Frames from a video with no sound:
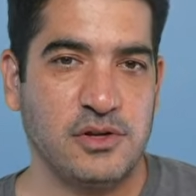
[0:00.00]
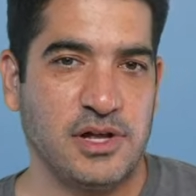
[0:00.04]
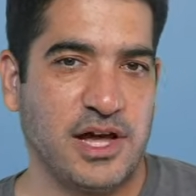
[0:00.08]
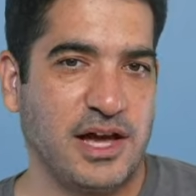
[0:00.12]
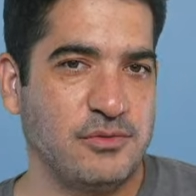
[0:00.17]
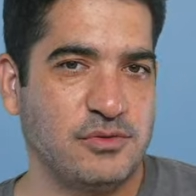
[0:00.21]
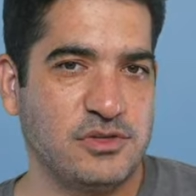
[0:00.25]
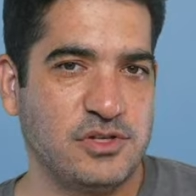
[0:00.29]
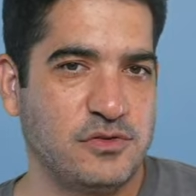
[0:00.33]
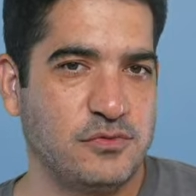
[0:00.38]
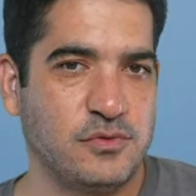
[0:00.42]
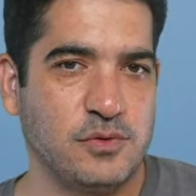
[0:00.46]
I
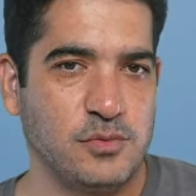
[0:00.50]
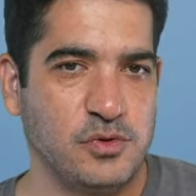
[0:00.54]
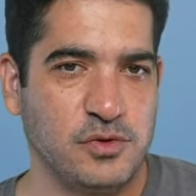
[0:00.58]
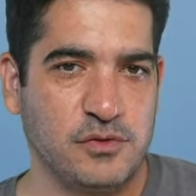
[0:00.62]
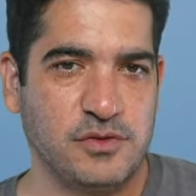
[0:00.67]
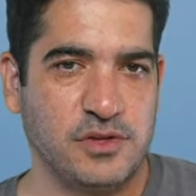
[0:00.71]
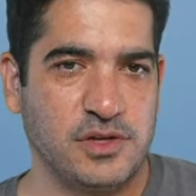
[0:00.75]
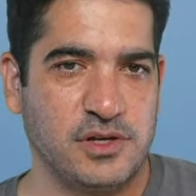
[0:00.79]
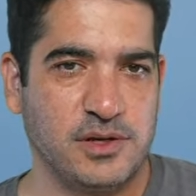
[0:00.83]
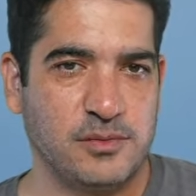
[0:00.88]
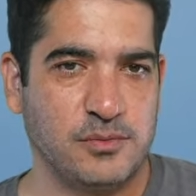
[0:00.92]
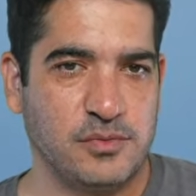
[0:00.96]
would just remove
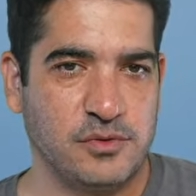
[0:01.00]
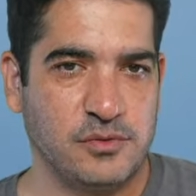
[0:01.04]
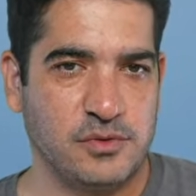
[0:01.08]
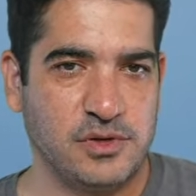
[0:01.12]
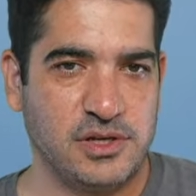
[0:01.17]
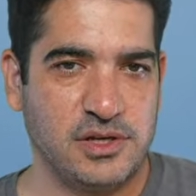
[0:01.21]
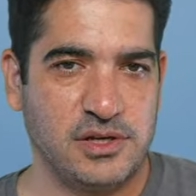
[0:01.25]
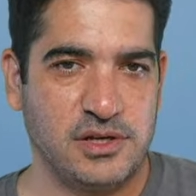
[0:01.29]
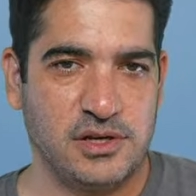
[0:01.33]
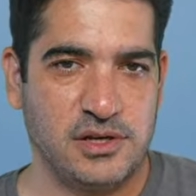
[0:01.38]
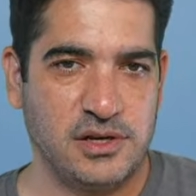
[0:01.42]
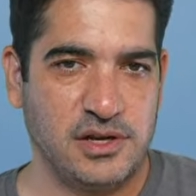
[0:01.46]
the
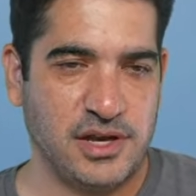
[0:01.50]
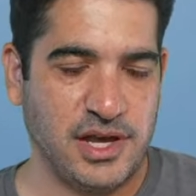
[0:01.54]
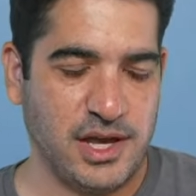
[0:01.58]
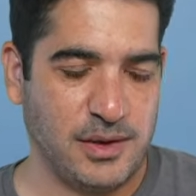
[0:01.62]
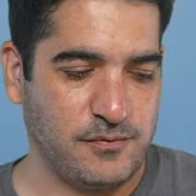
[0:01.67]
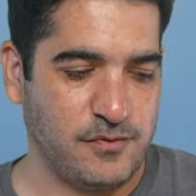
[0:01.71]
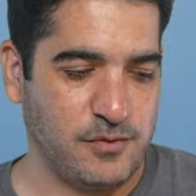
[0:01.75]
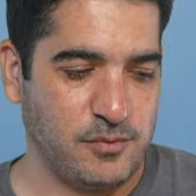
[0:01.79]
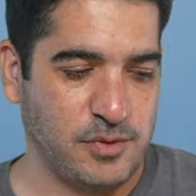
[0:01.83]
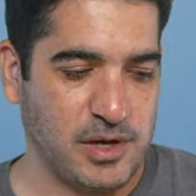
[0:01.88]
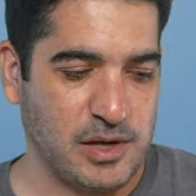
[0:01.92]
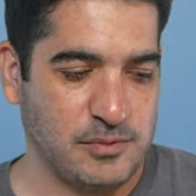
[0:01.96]
#1 app
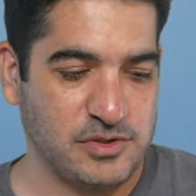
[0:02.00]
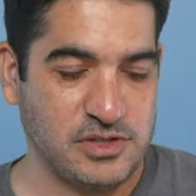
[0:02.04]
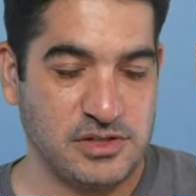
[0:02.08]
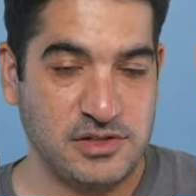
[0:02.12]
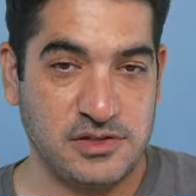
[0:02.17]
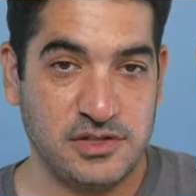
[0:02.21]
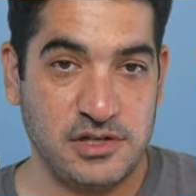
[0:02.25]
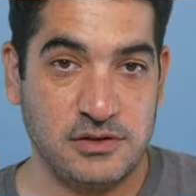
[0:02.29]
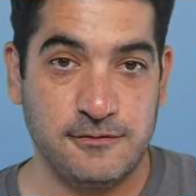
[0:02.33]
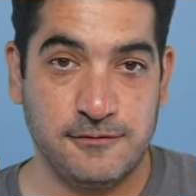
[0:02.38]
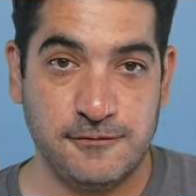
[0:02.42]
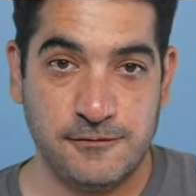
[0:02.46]
for moms and
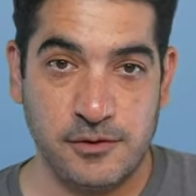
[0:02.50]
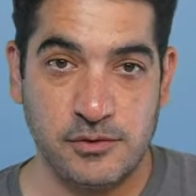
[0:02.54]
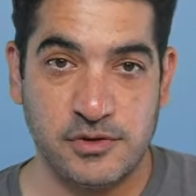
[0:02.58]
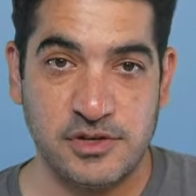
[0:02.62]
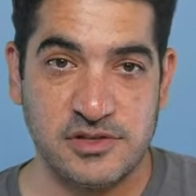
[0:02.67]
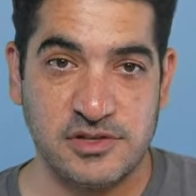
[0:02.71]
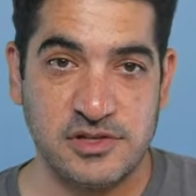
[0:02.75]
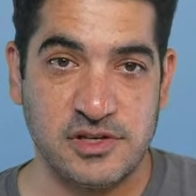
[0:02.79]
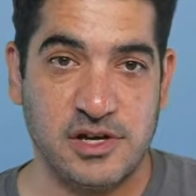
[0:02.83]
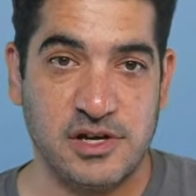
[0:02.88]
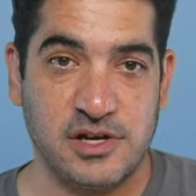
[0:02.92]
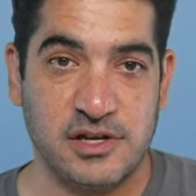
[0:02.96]
instead
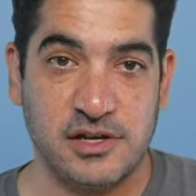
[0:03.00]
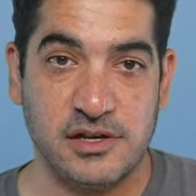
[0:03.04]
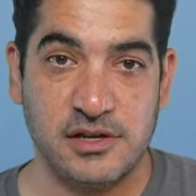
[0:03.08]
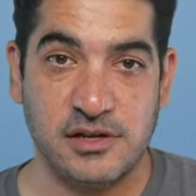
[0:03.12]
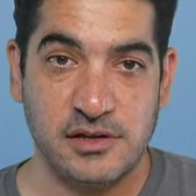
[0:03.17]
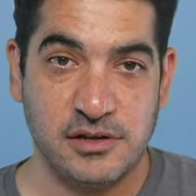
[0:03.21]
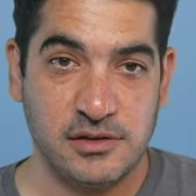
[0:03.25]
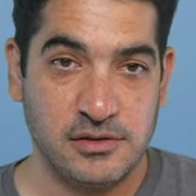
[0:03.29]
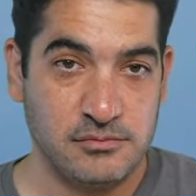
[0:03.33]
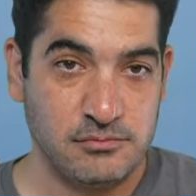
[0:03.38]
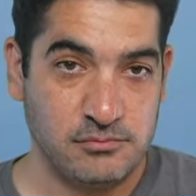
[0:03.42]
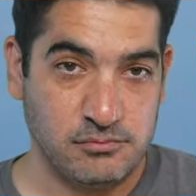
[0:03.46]
focus on
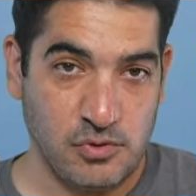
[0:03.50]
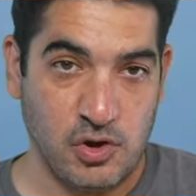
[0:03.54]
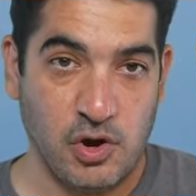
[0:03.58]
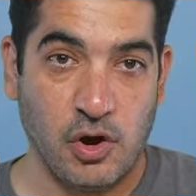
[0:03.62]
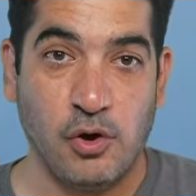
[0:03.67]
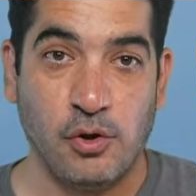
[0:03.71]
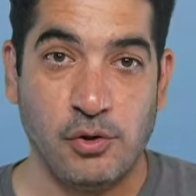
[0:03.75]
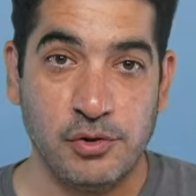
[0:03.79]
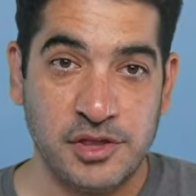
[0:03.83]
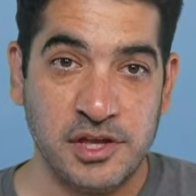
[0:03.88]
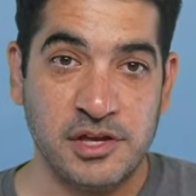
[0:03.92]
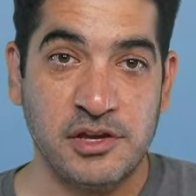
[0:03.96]

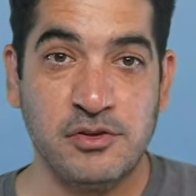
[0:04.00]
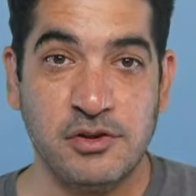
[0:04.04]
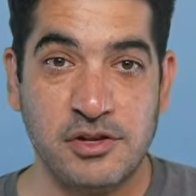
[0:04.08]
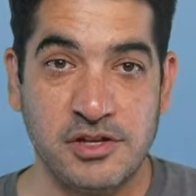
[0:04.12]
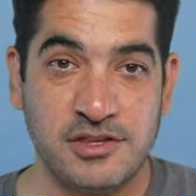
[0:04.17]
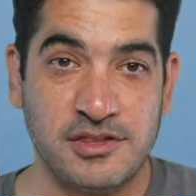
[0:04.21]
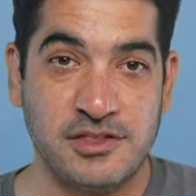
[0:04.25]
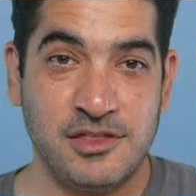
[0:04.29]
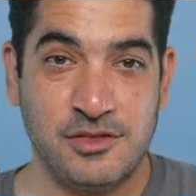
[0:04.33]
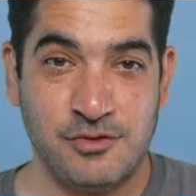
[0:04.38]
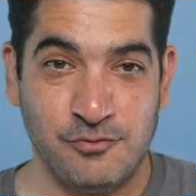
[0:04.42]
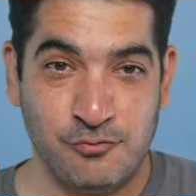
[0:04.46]
all
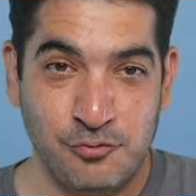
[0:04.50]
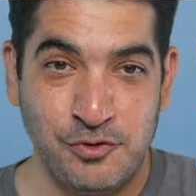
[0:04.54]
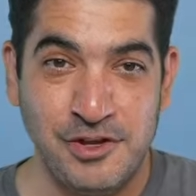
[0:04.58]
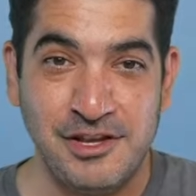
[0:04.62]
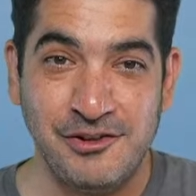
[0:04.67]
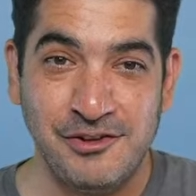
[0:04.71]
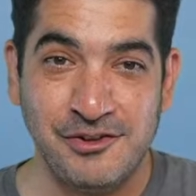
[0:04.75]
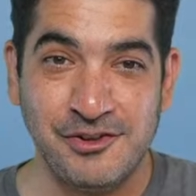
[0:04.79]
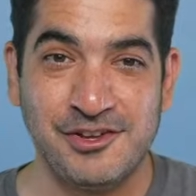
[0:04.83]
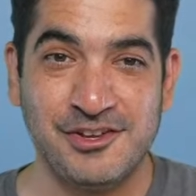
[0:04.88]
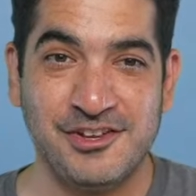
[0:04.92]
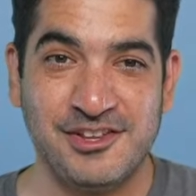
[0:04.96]
the
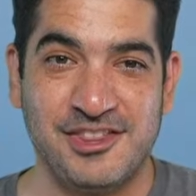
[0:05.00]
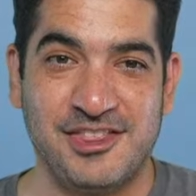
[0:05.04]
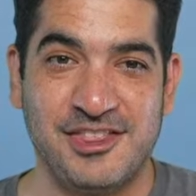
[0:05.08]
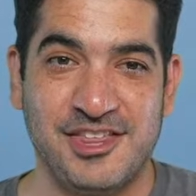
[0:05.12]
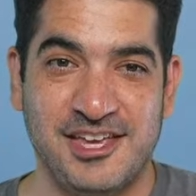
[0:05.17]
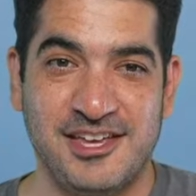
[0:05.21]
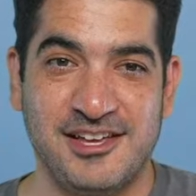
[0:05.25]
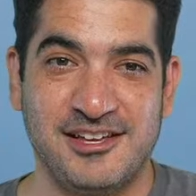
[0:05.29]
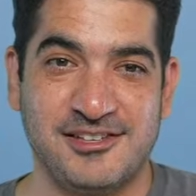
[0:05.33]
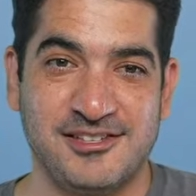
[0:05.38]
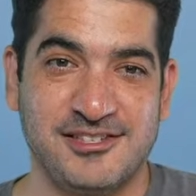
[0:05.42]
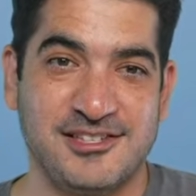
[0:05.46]
real good
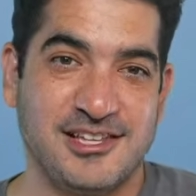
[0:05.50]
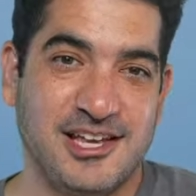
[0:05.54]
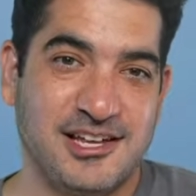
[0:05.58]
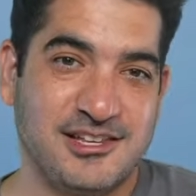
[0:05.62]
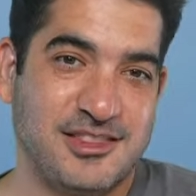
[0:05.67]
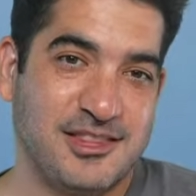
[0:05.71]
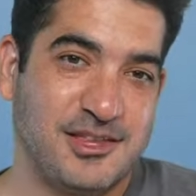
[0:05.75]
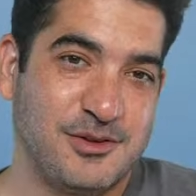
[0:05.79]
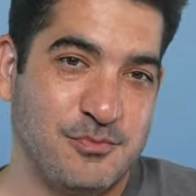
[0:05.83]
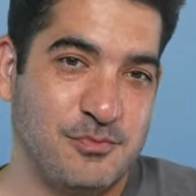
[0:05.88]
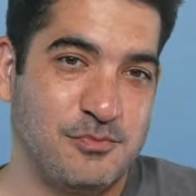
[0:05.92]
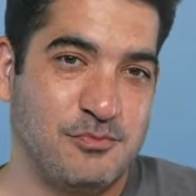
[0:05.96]
things, not
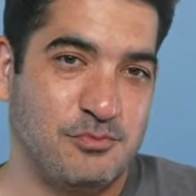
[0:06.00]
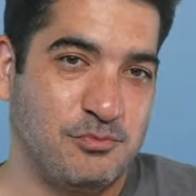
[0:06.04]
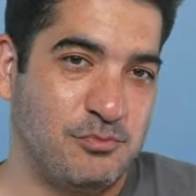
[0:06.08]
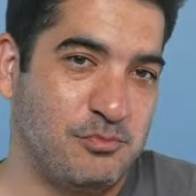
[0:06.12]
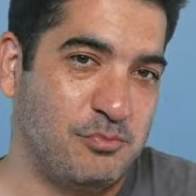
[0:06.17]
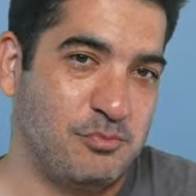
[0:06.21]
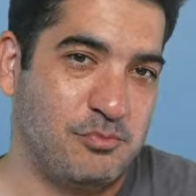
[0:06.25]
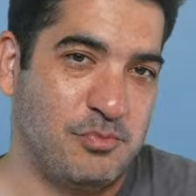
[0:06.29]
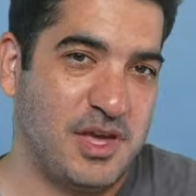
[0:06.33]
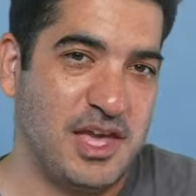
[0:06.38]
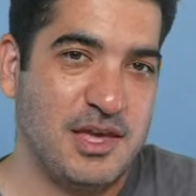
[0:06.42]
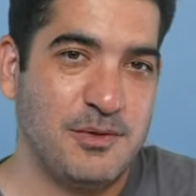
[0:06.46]
the
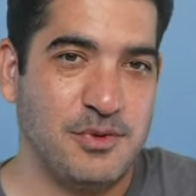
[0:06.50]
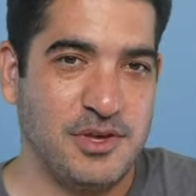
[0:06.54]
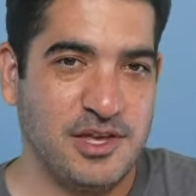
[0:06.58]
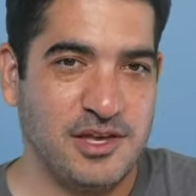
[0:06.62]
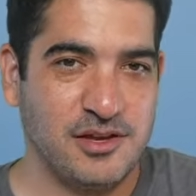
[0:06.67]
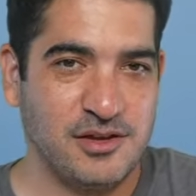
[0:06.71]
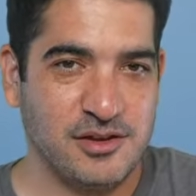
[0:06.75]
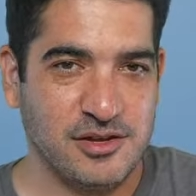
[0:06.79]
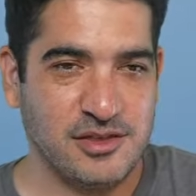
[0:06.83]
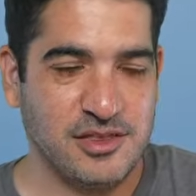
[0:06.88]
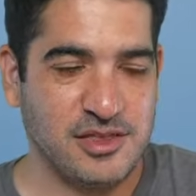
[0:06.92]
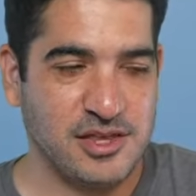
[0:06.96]
maybe
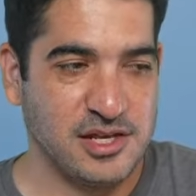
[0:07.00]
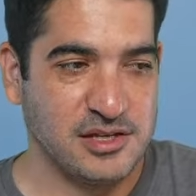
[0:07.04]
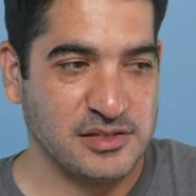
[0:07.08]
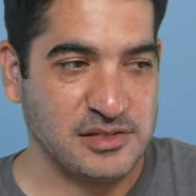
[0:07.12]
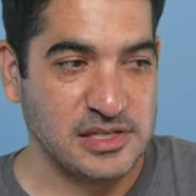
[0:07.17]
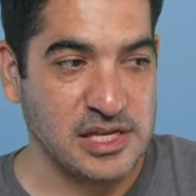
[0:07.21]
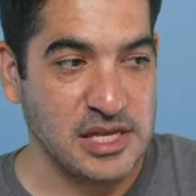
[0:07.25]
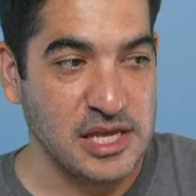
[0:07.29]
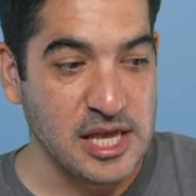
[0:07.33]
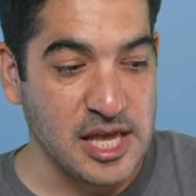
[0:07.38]
good things.